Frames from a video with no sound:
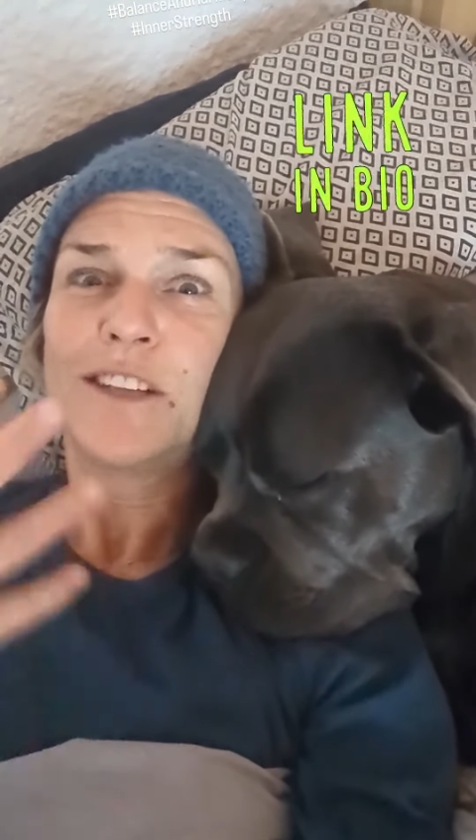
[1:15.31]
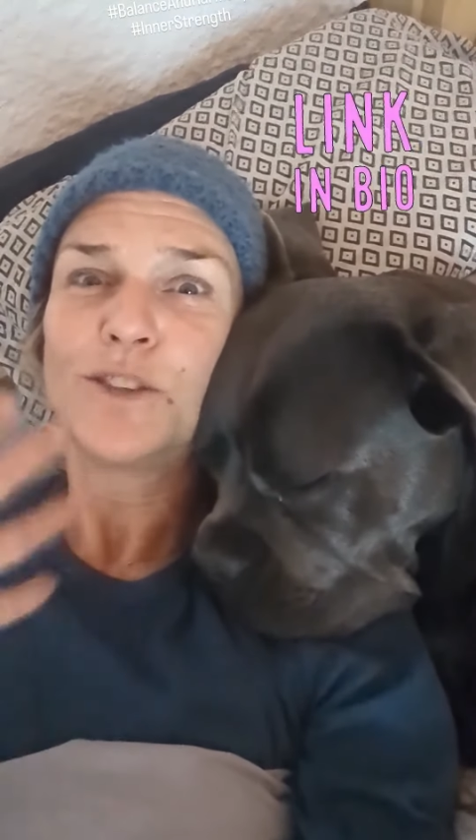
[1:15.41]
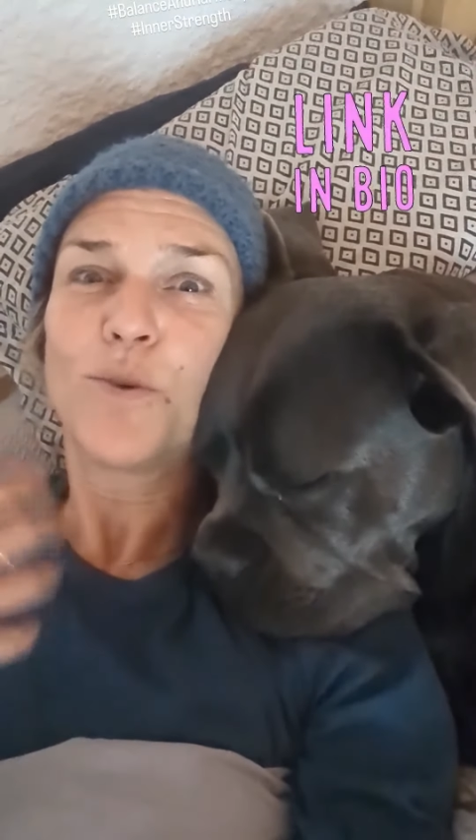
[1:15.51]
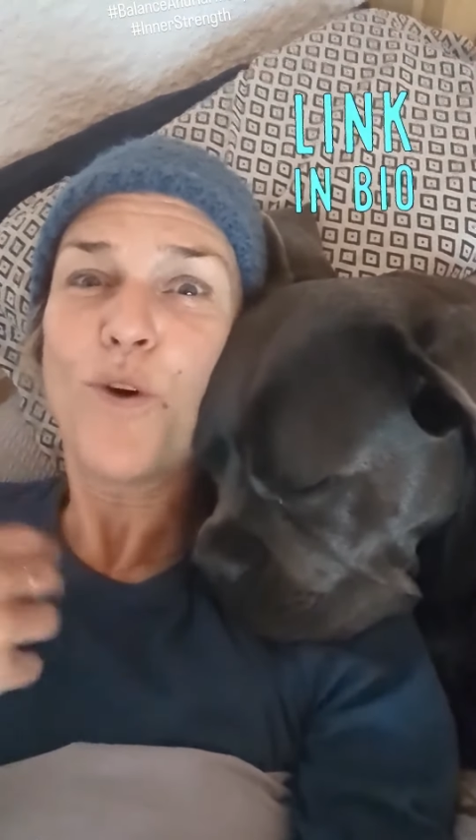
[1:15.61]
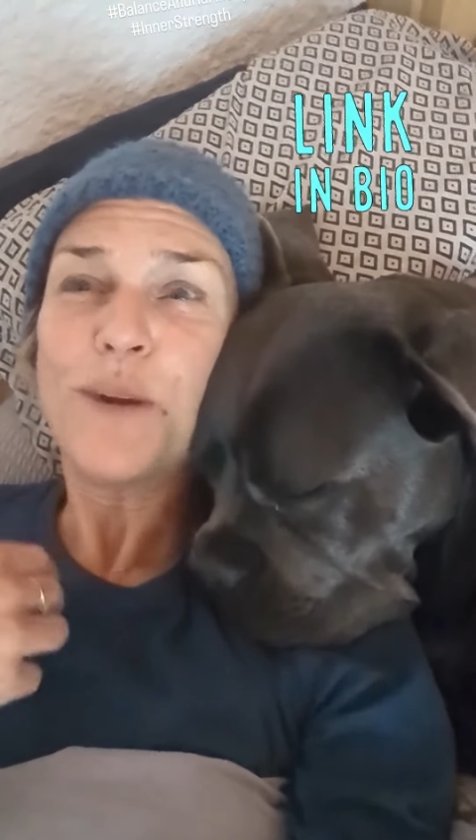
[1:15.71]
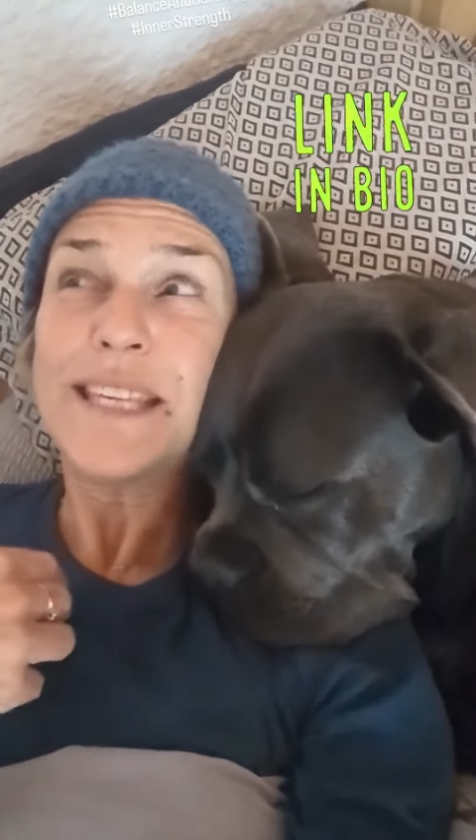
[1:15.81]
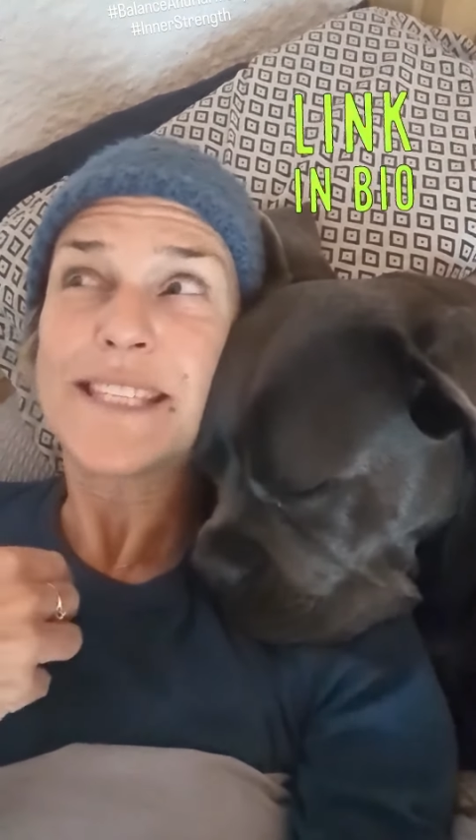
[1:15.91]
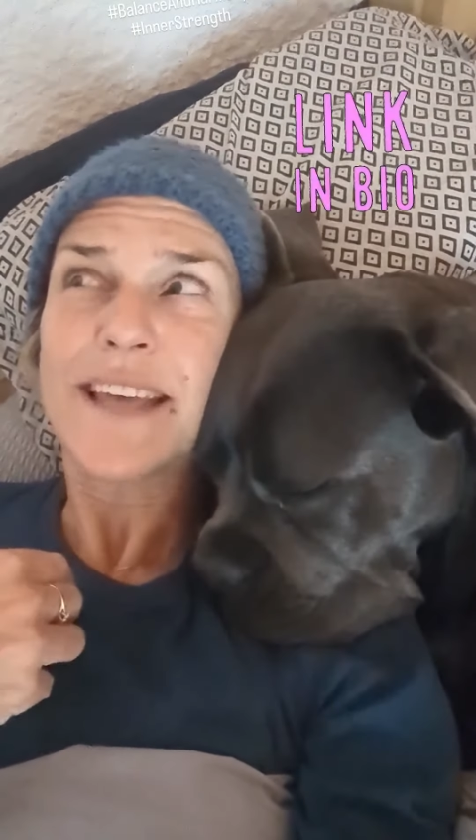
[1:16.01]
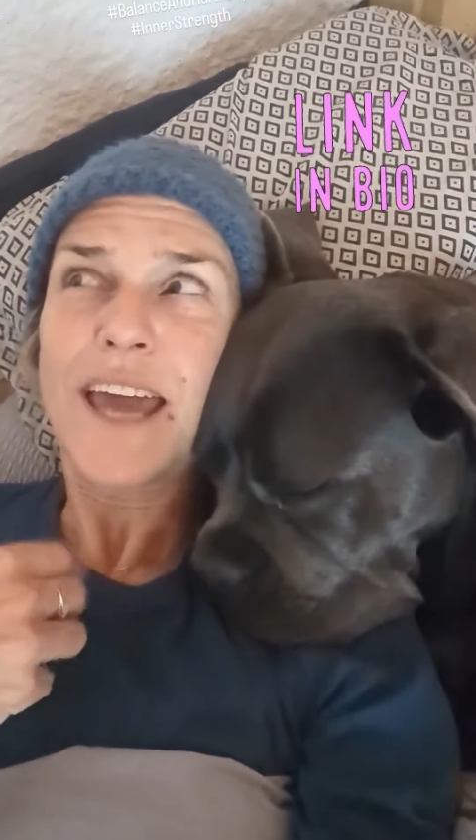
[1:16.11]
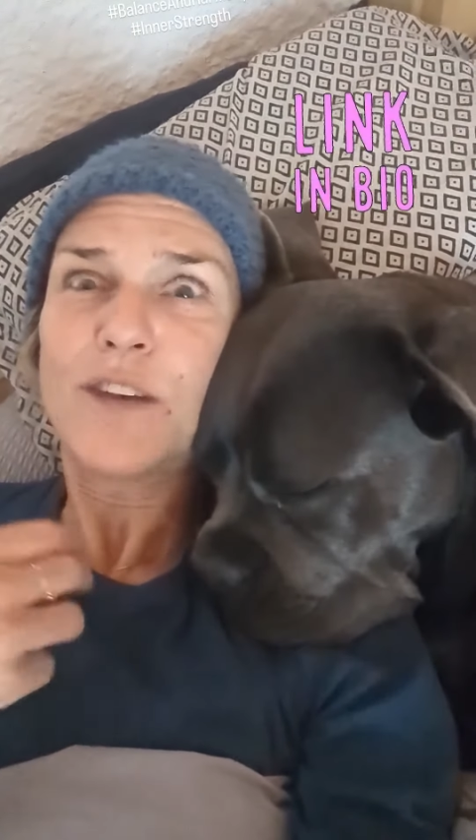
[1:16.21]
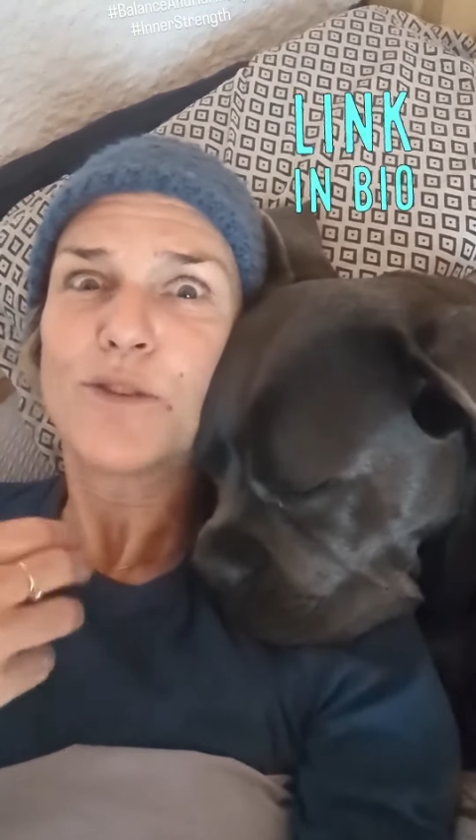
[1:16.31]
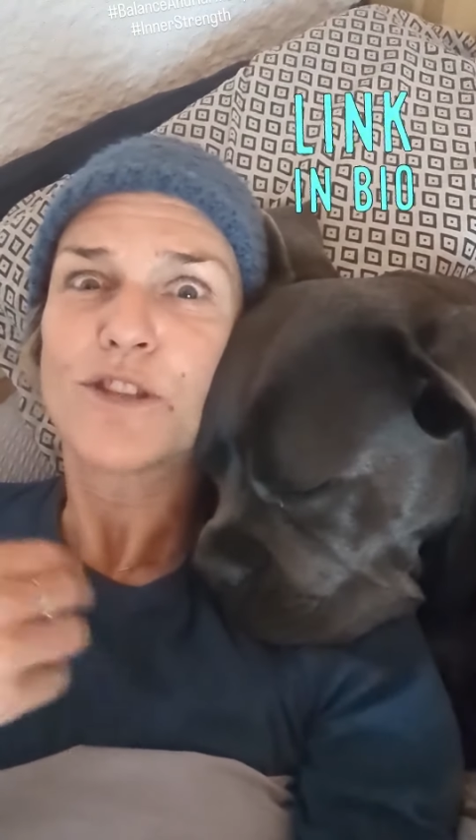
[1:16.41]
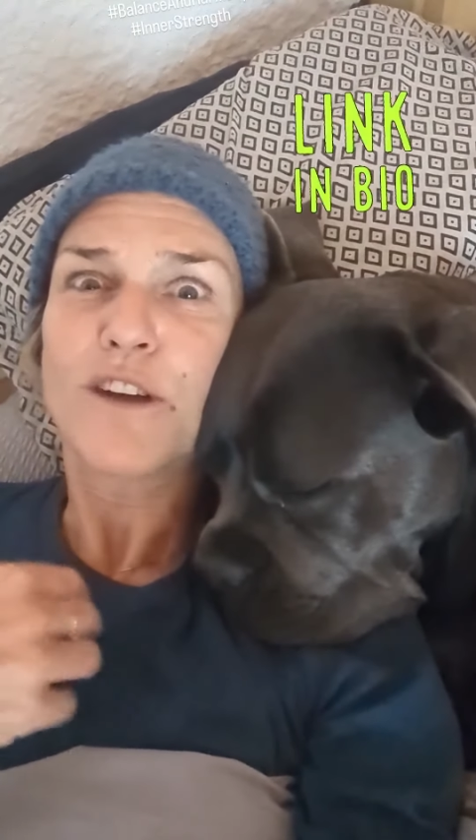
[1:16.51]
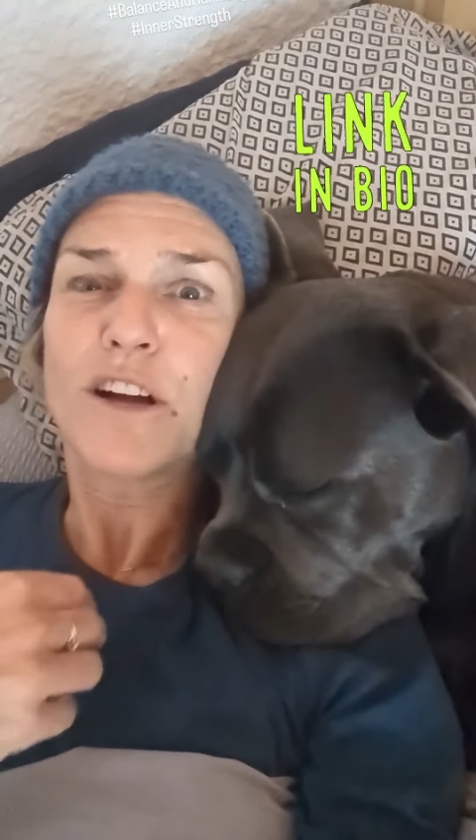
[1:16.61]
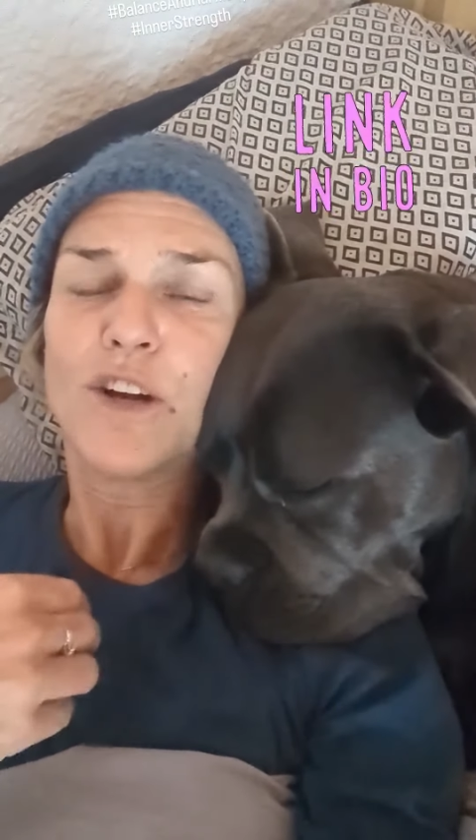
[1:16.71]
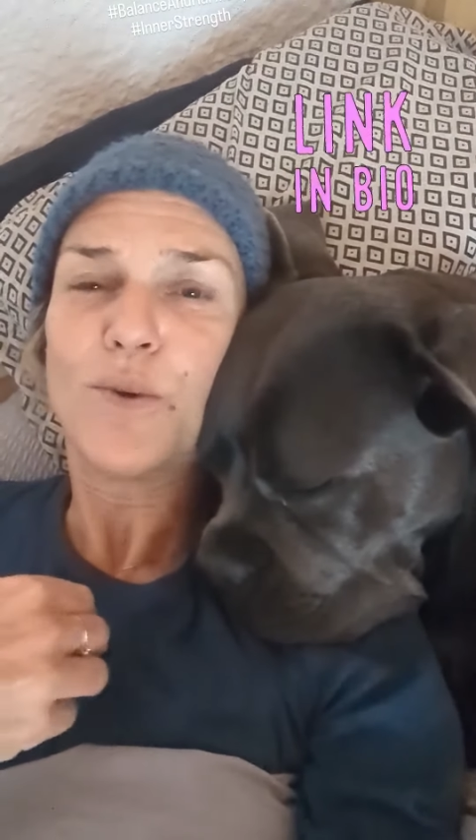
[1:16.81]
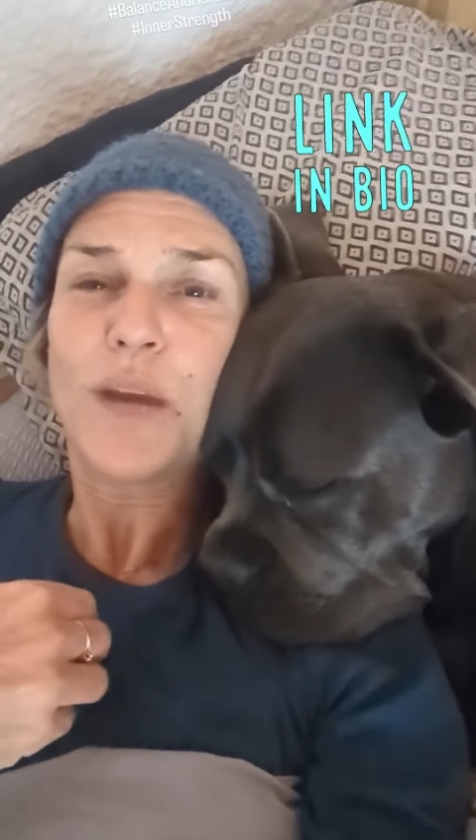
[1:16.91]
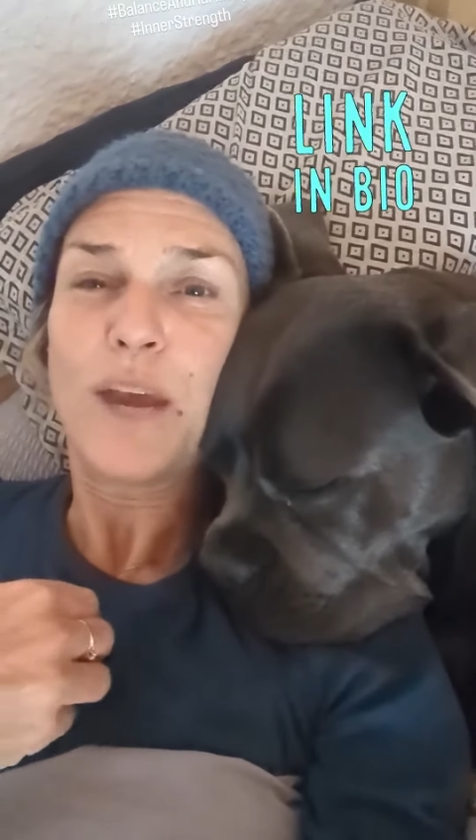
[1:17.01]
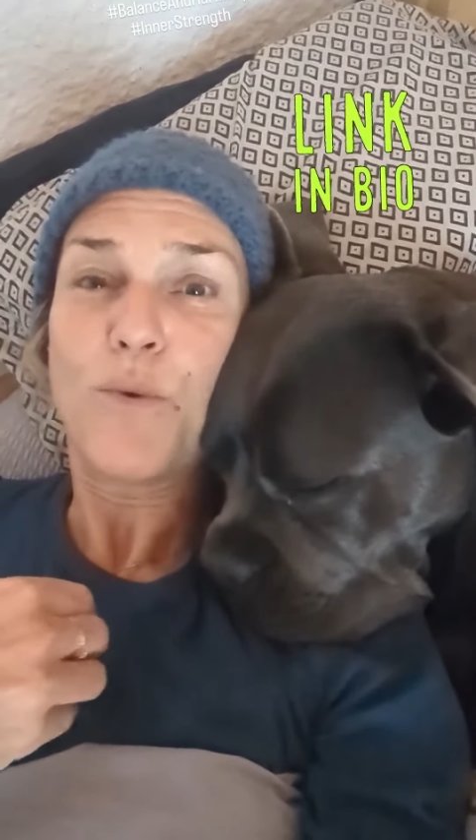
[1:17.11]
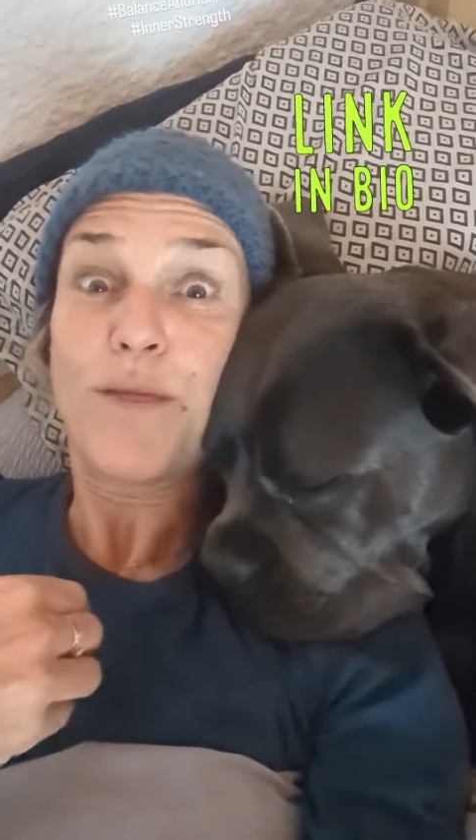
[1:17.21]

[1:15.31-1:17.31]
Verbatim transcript: to go inside, to start looking